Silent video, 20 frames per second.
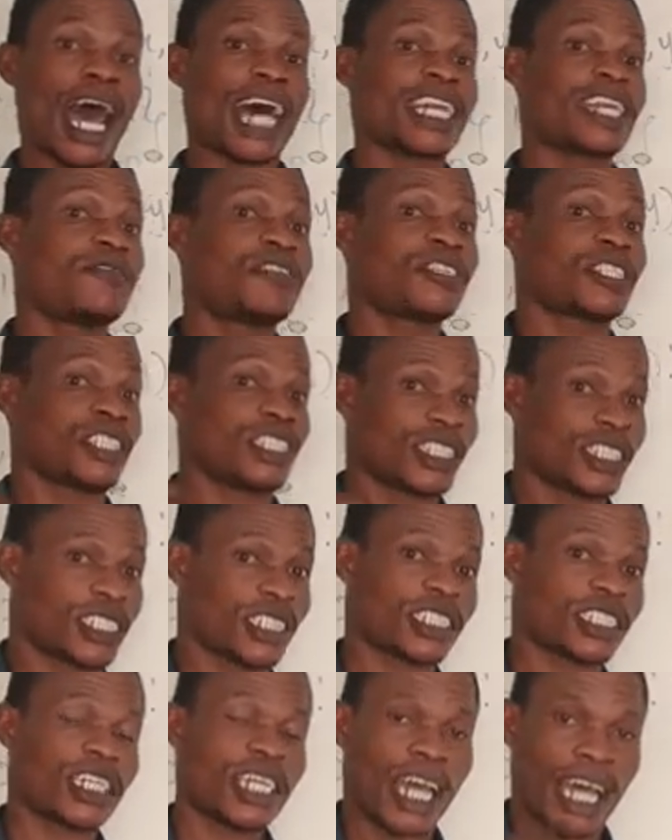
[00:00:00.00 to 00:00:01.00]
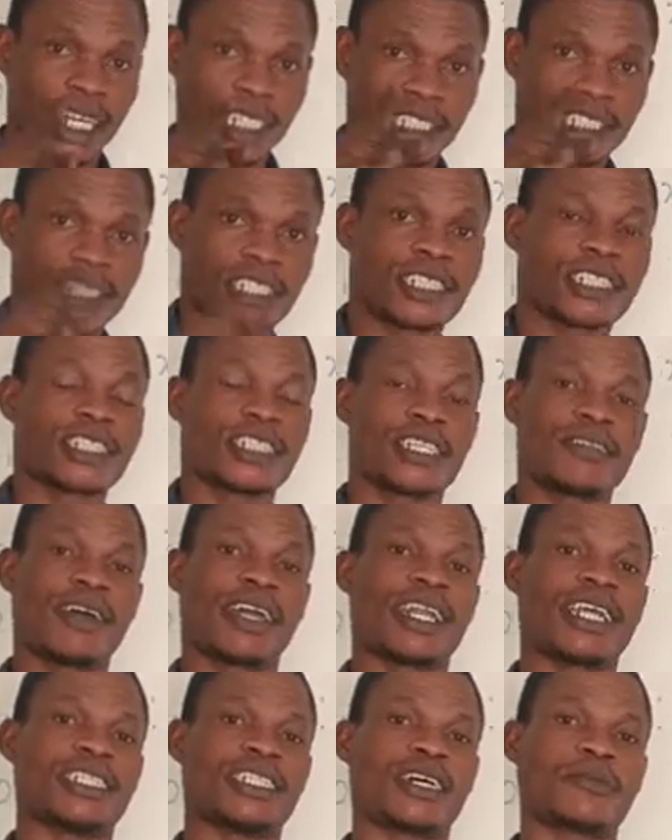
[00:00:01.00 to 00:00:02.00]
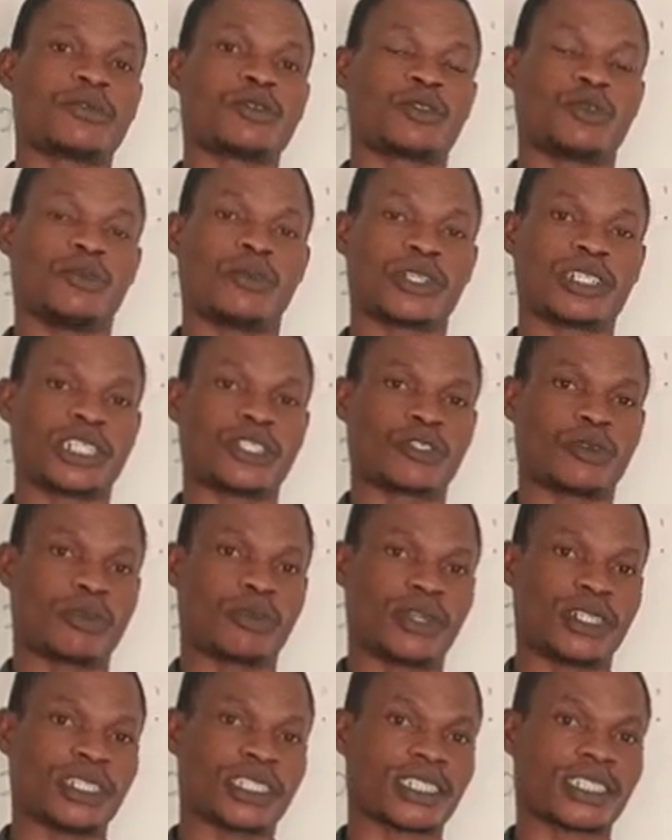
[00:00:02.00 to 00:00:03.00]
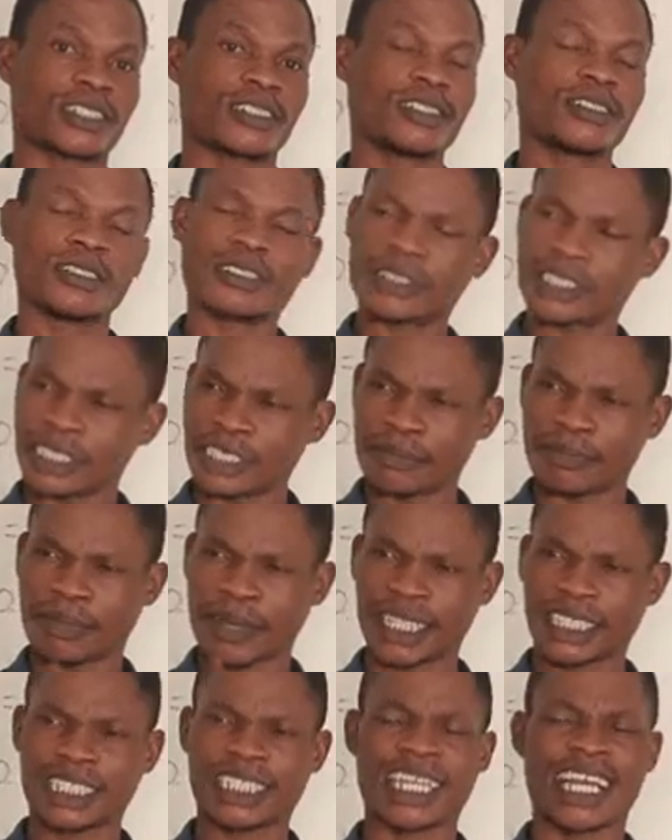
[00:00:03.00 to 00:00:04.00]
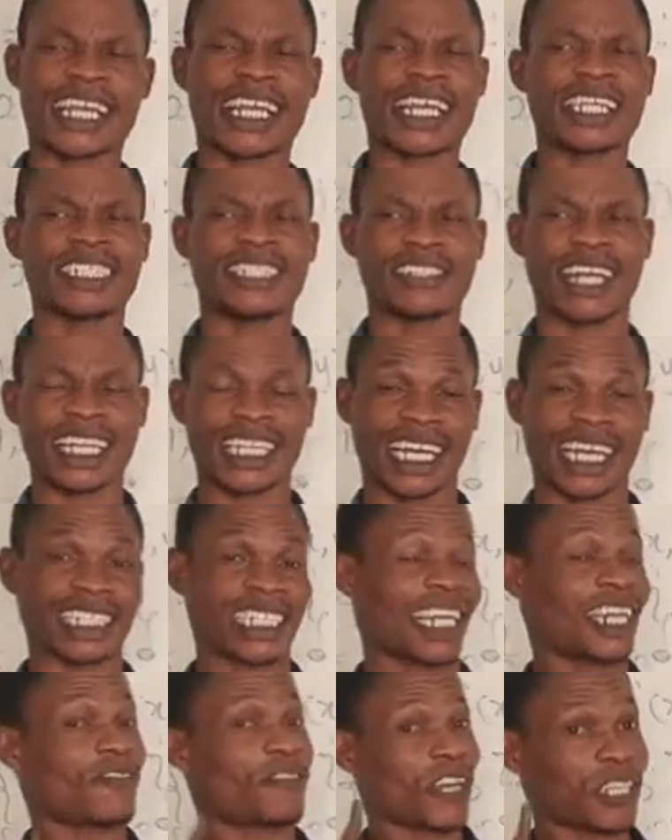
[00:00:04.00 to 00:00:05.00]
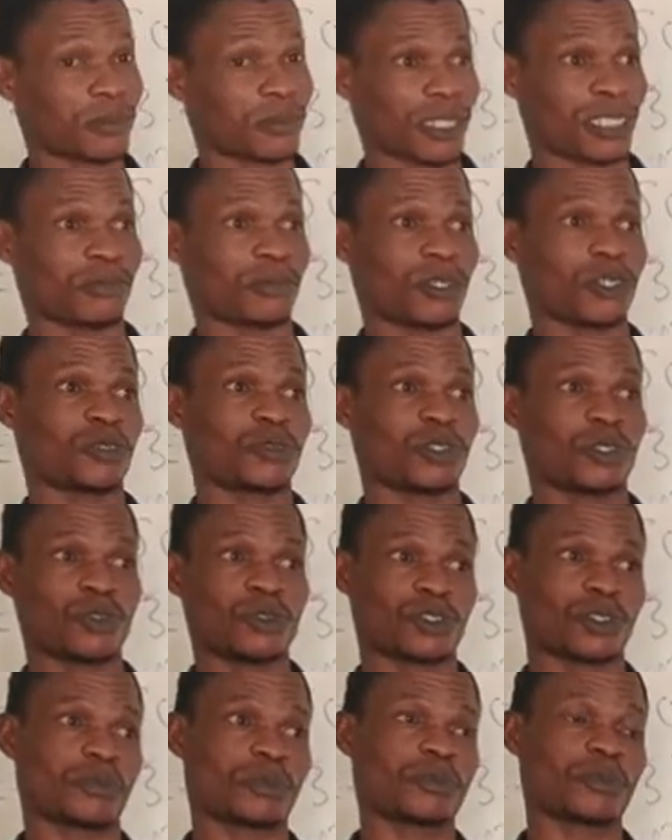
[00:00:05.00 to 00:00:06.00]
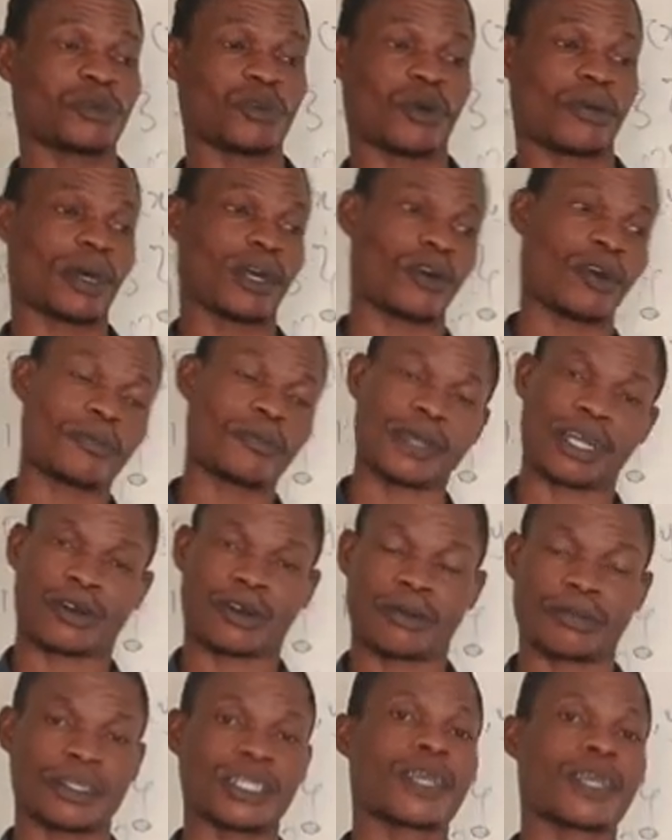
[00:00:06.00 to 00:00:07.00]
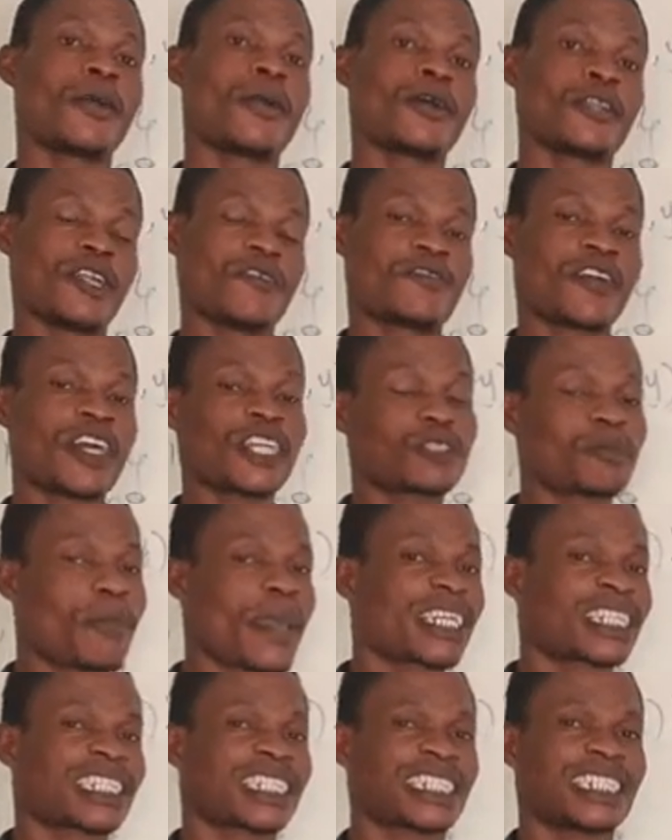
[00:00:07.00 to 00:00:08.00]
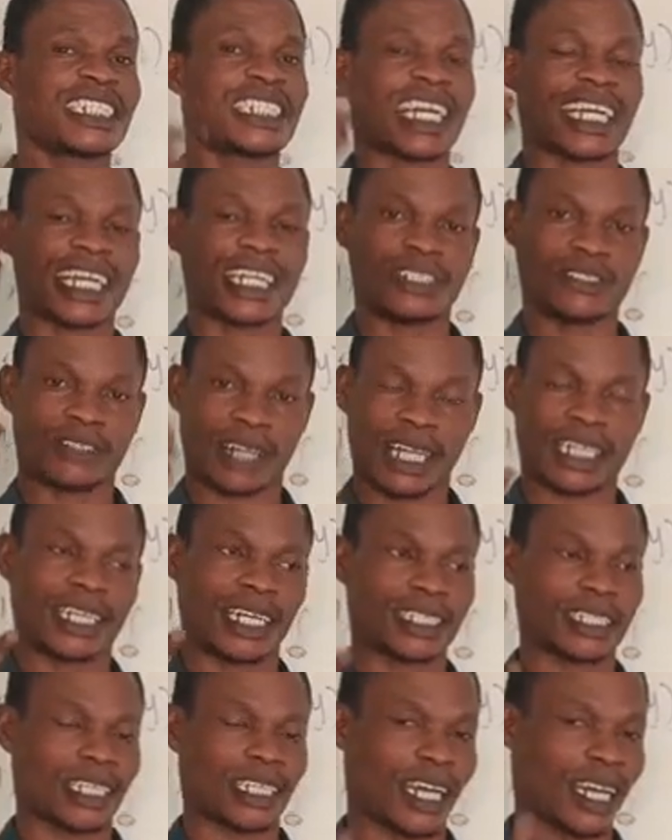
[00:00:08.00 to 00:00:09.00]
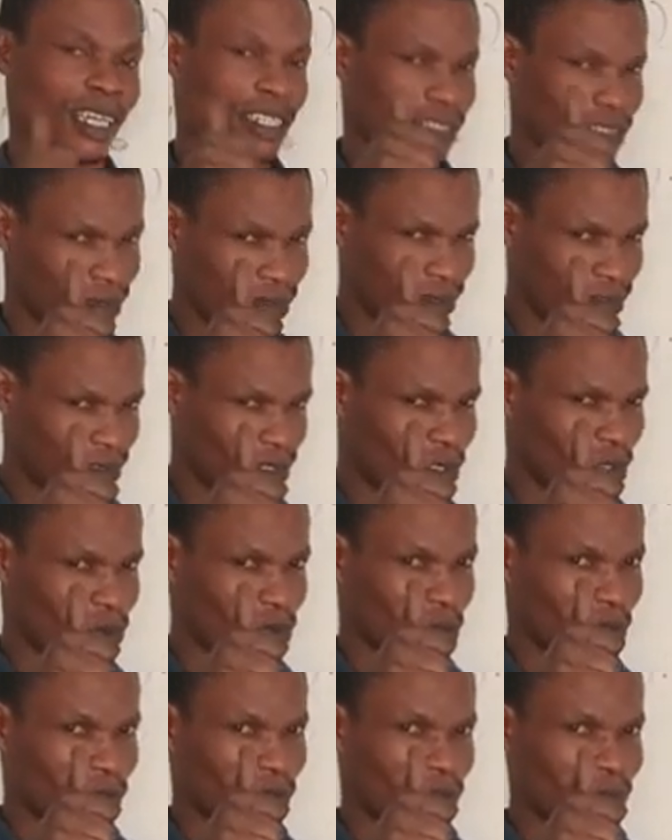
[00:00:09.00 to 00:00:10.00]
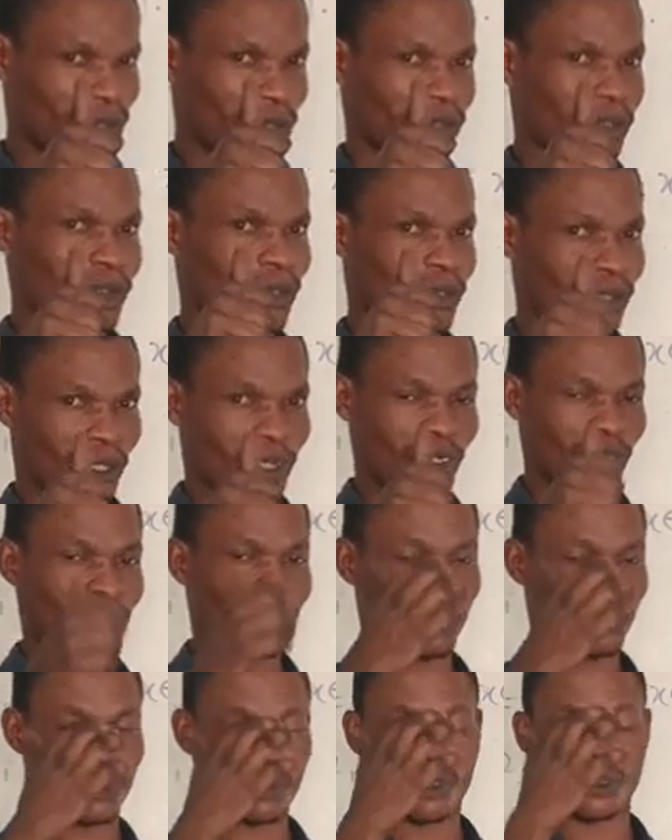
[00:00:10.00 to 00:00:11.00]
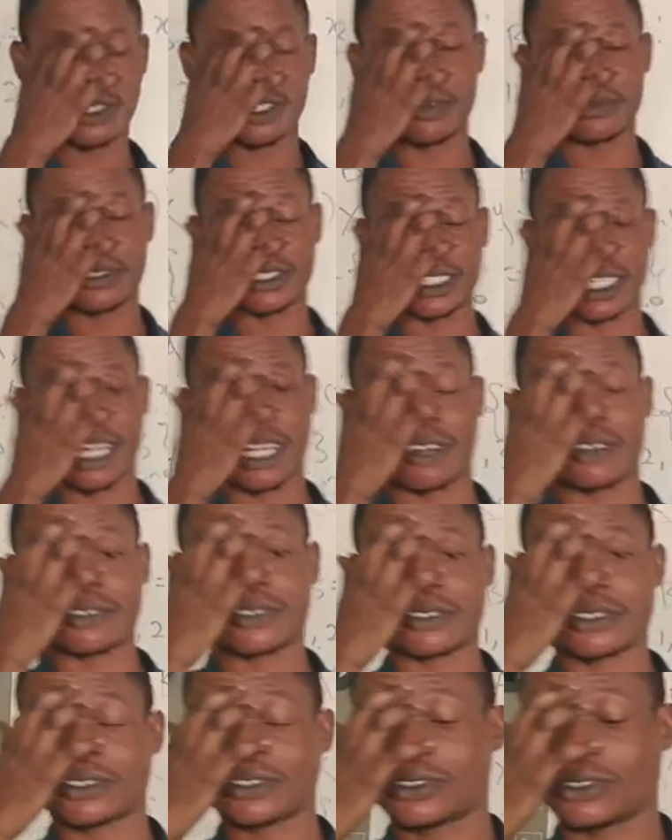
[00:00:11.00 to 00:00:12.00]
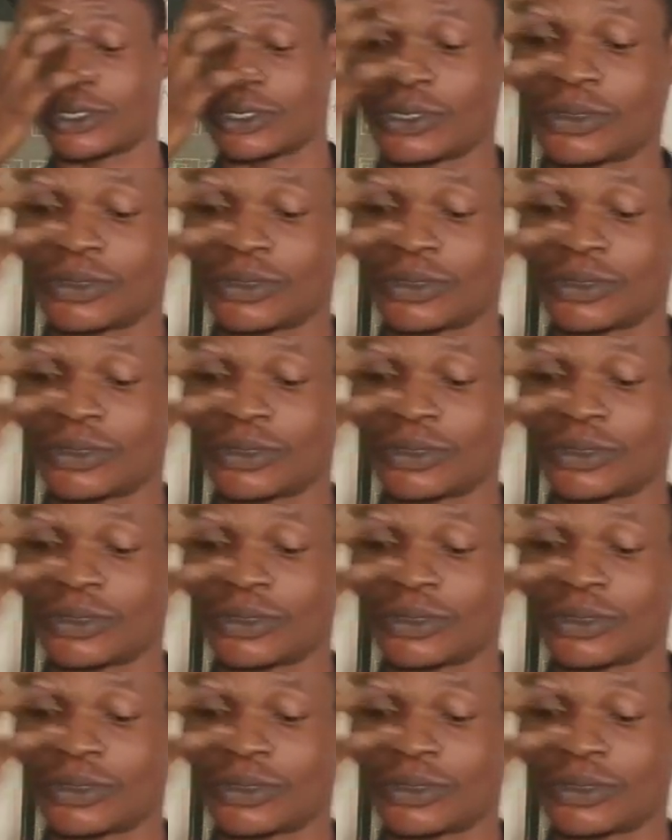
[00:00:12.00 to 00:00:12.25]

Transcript: And if it is, at least give an example to buttress your point. The person that get the right answer, the first person, because we know some people come and copy, the first person that get the right answer, thumbs up to you, thumbs up to you. That will shout out to